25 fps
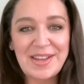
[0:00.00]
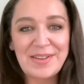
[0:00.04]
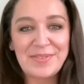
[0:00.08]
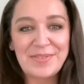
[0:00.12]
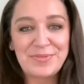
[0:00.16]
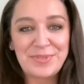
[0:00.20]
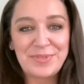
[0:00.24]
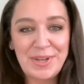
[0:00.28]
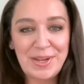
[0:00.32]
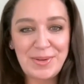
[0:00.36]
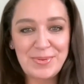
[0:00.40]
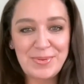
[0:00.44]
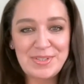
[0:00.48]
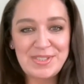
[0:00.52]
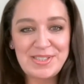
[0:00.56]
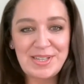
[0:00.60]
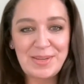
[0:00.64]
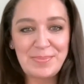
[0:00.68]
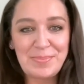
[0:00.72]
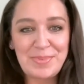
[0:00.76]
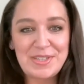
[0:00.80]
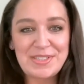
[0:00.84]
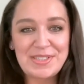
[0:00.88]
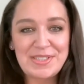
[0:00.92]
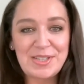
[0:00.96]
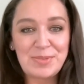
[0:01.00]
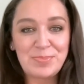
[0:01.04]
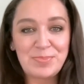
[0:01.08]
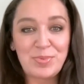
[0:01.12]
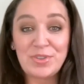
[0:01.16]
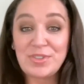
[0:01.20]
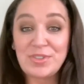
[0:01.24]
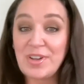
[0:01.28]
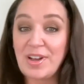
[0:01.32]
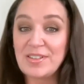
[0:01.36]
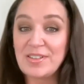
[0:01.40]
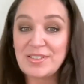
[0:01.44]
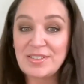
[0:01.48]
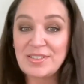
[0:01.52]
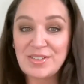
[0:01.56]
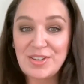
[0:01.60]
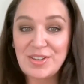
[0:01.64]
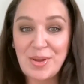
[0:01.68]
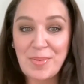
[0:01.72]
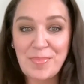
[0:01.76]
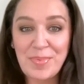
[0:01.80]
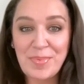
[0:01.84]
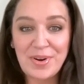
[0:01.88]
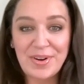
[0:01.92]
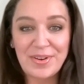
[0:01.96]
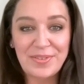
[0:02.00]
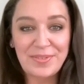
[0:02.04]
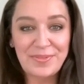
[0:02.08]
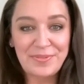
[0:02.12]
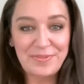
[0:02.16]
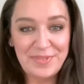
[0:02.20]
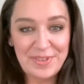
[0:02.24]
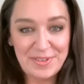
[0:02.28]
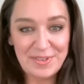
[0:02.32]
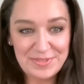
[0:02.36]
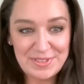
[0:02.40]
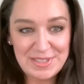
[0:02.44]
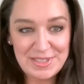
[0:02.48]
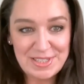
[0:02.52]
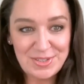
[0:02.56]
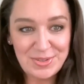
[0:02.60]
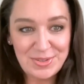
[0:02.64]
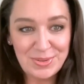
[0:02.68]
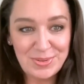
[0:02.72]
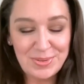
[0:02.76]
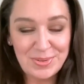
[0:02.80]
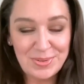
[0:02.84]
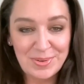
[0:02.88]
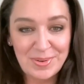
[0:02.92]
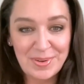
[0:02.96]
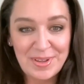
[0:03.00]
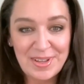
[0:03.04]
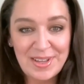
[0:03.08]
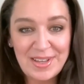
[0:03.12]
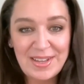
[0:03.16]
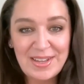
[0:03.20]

and frequency business podcast number 52.